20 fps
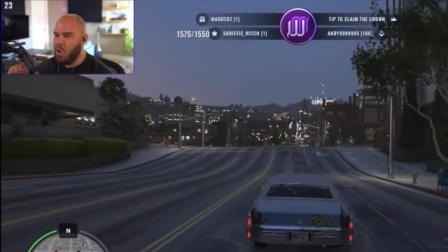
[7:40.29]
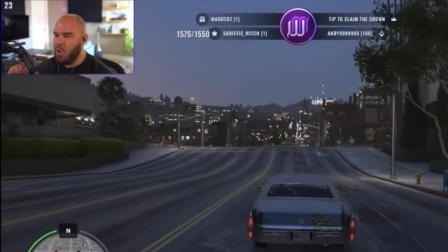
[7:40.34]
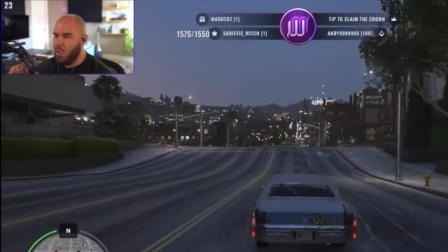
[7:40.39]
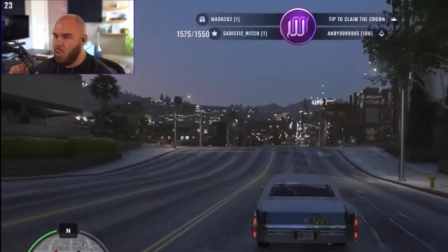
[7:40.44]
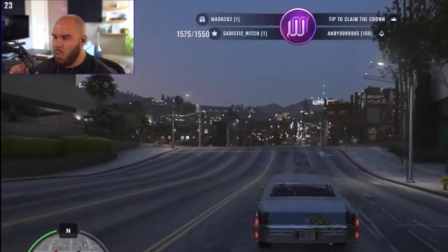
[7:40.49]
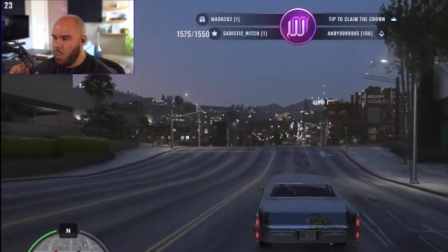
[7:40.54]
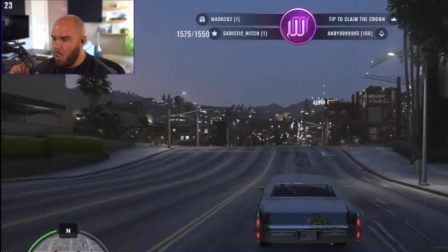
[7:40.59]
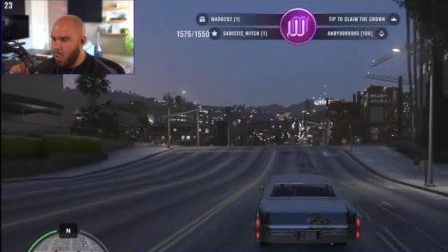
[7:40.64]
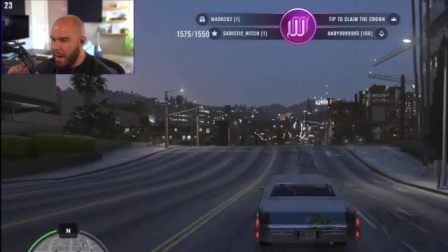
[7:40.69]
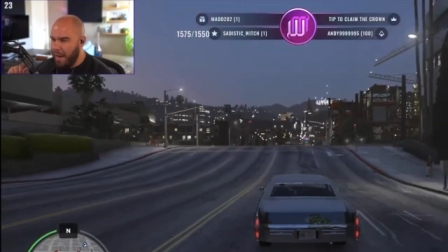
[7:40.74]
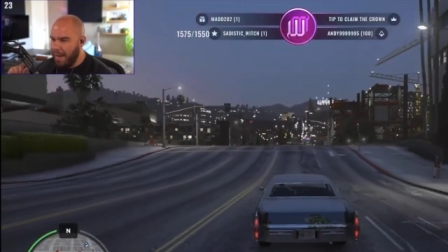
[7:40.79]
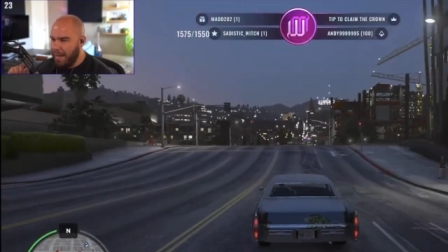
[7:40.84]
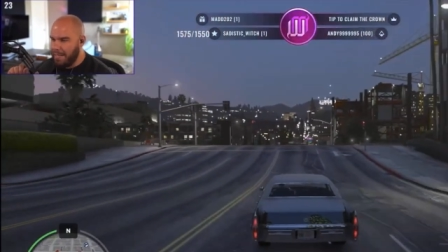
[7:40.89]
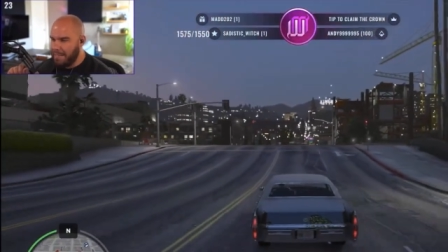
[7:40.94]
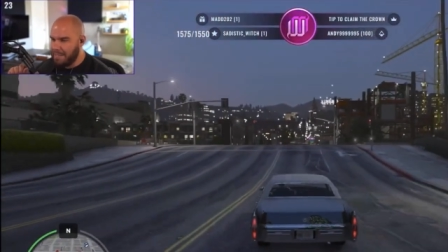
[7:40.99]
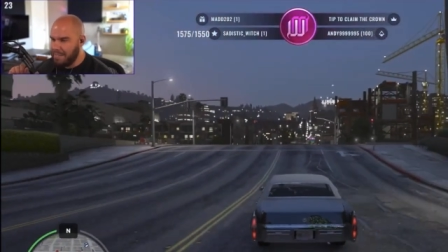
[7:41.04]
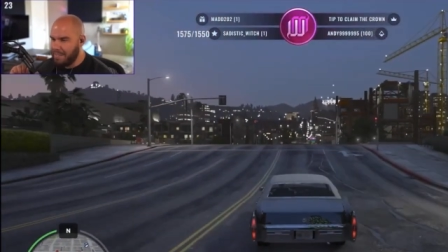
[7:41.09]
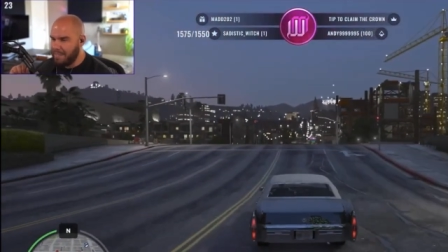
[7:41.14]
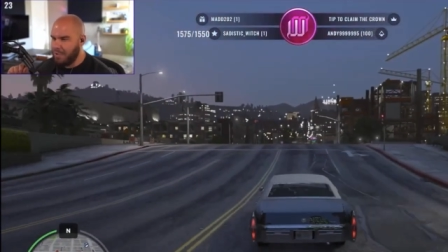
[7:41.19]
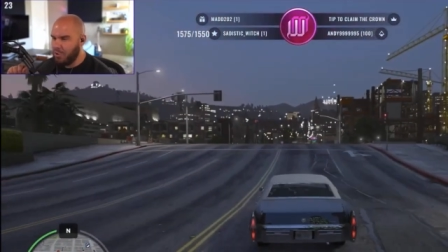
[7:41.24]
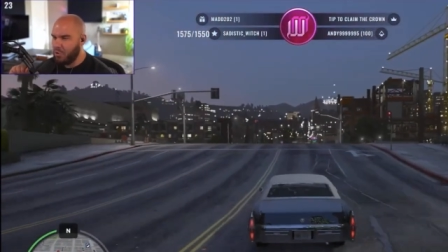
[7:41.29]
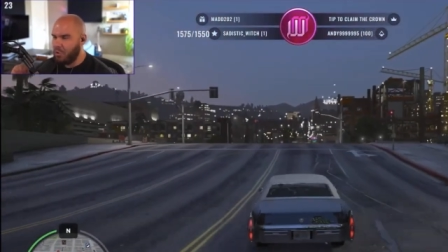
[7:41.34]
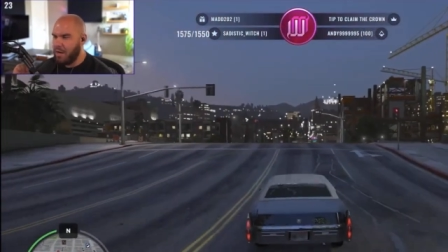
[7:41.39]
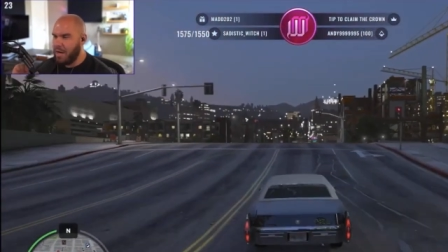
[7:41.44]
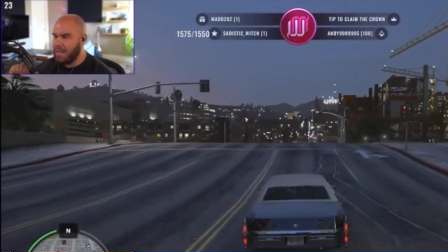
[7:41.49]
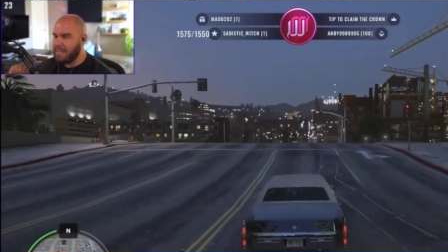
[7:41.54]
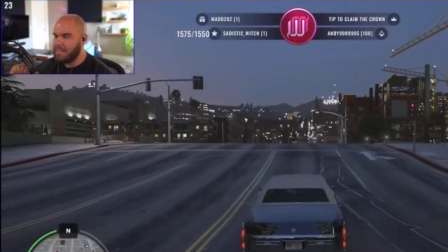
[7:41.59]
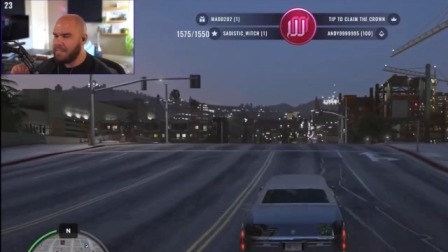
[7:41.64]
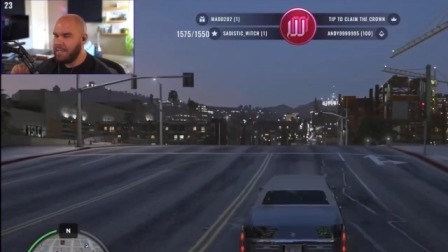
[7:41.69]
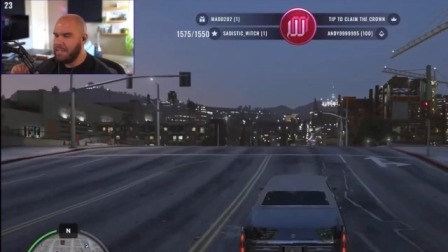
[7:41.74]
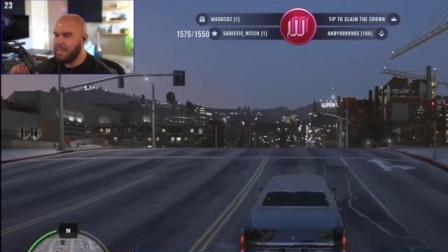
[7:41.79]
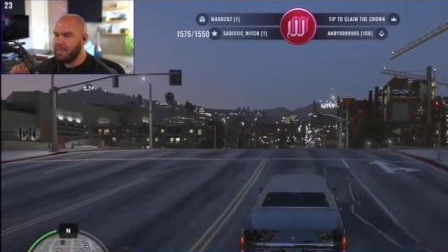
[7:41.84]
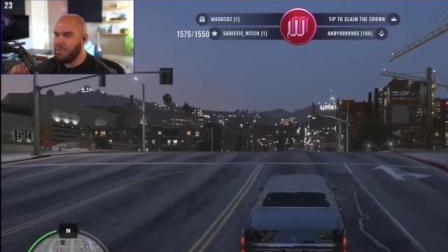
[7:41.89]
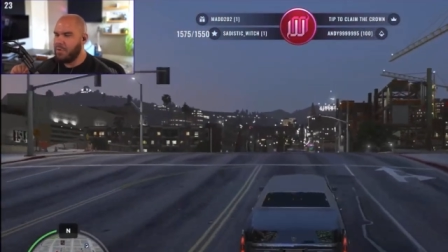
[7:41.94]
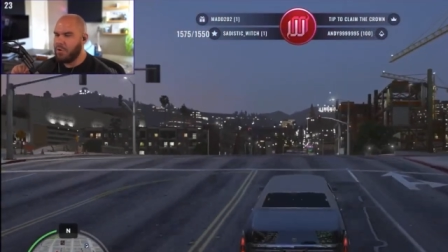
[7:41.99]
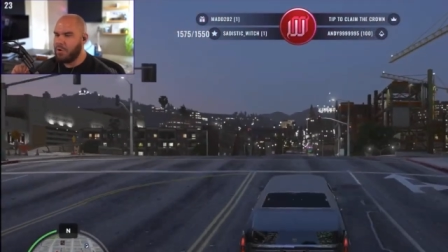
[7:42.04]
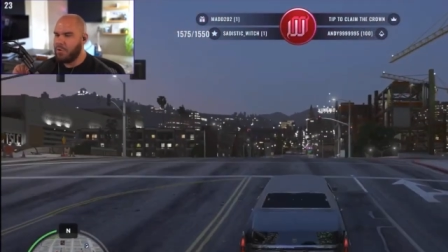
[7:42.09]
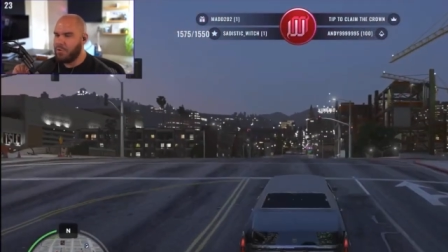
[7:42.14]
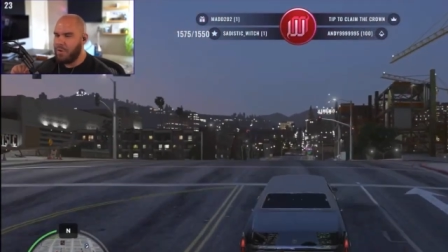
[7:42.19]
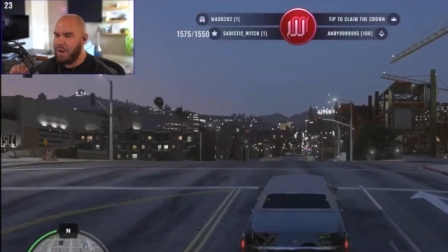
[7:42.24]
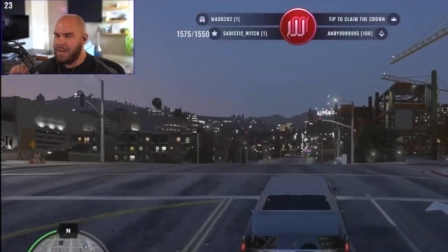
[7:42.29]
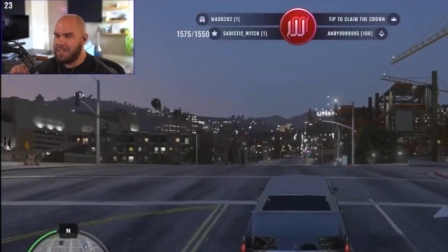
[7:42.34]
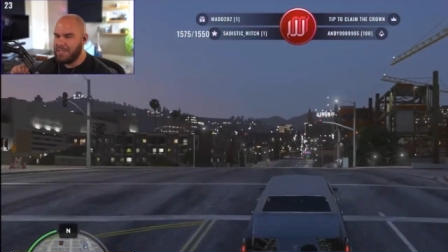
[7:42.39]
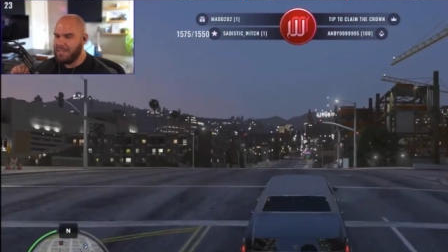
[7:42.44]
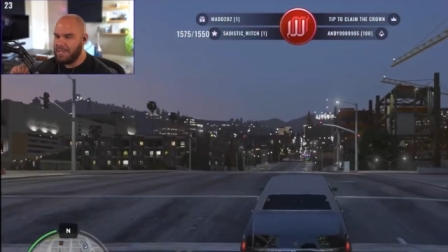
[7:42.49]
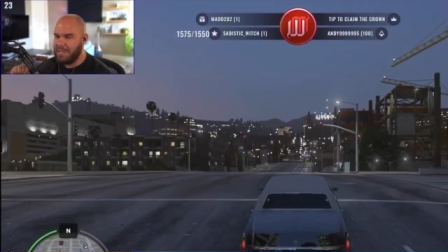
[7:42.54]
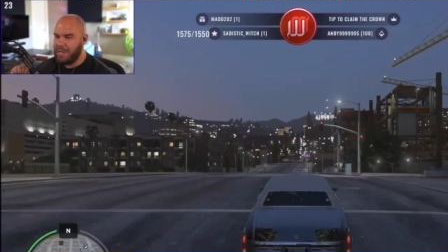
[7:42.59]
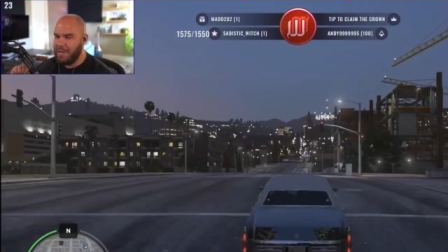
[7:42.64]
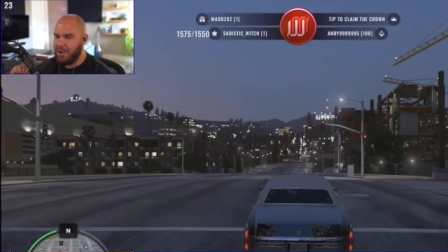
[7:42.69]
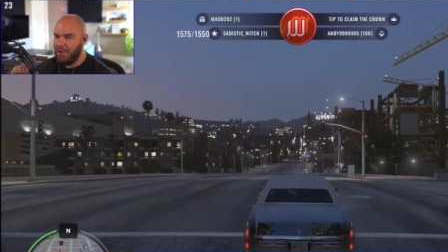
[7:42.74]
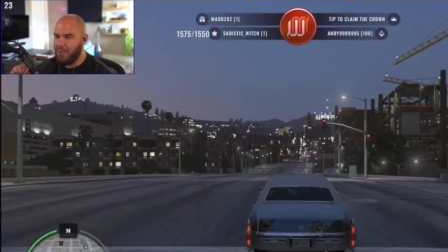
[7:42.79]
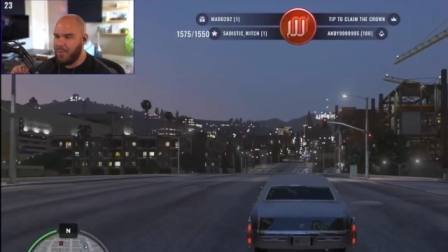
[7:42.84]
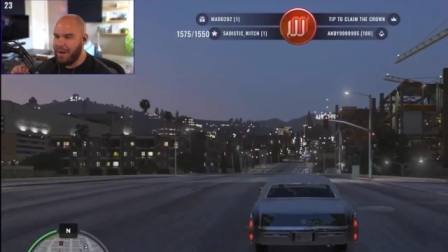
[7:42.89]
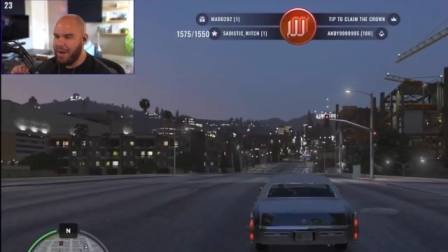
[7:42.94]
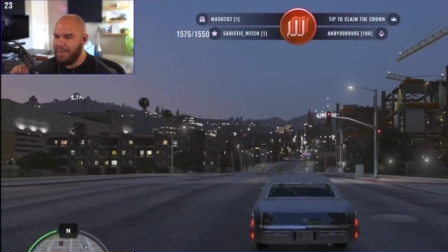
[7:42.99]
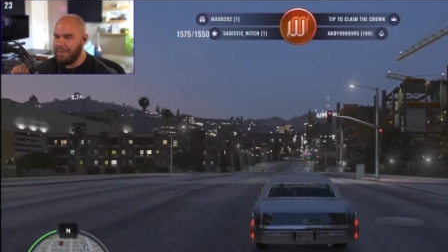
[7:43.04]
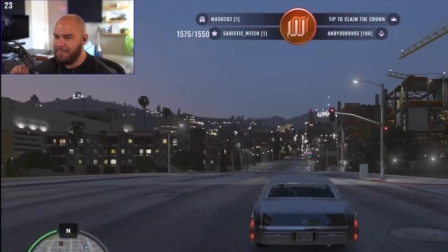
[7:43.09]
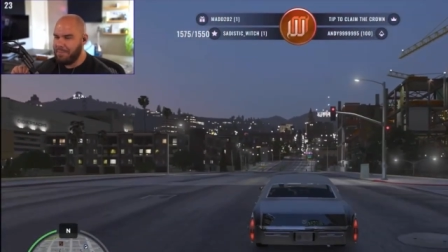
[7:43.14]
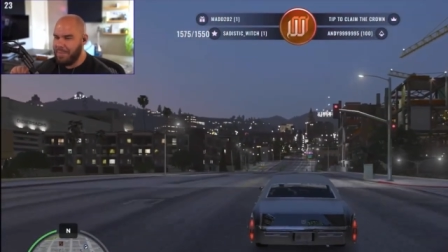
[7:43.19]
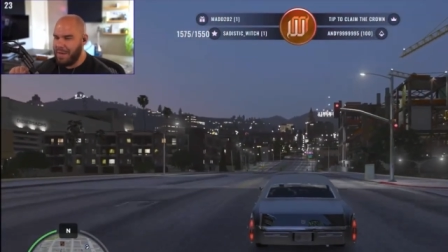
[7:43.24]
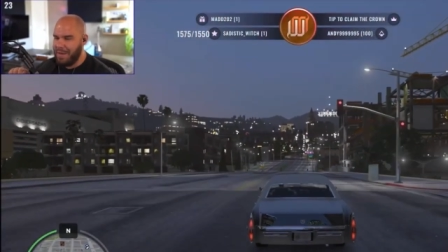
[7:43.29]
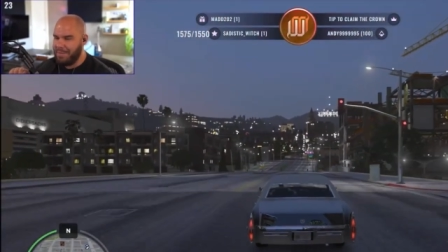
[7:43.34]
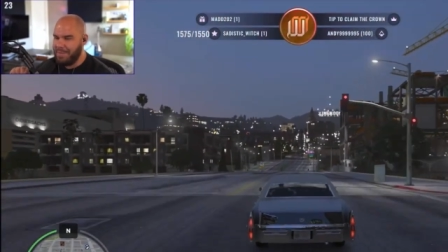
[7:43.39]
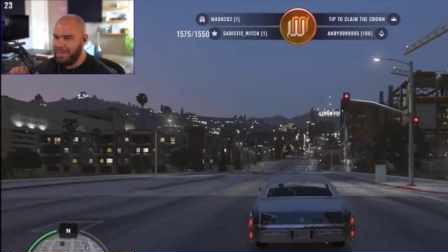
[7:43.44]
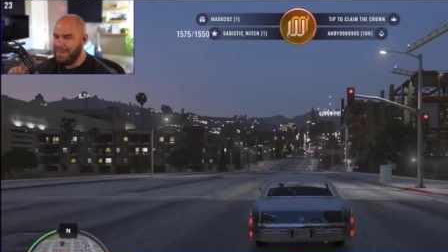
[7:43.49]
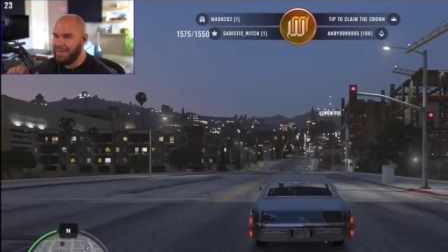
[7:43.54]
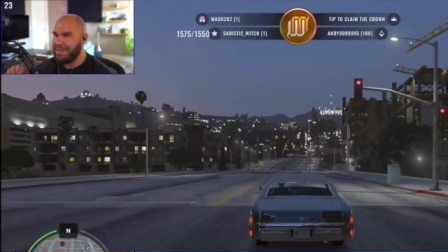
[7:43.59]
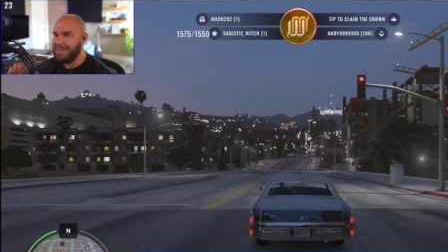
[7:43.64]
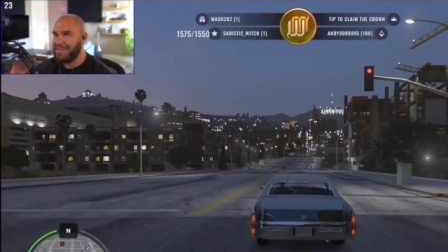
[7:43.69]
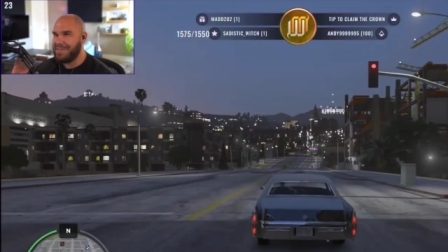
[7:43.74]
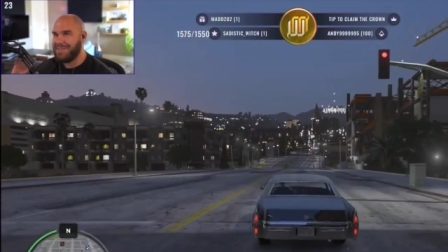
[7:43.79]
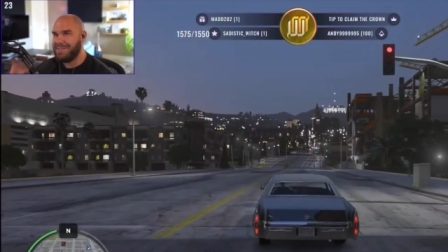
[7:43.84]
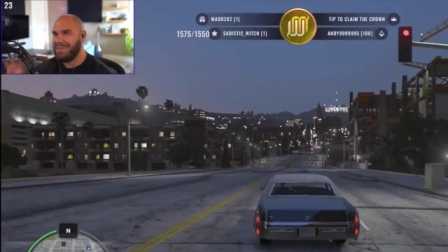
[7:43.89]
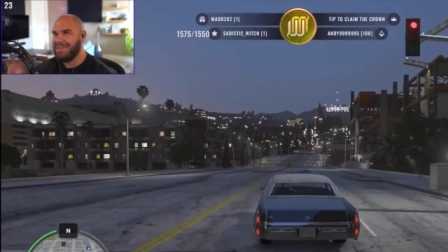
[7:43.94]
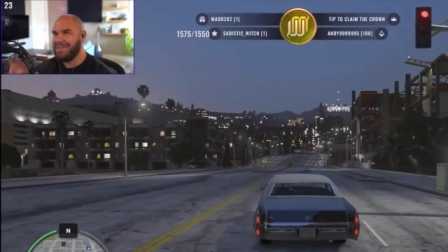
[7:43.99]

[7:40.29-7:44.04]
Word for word: quite cross it or crosses it in a way that maybe is,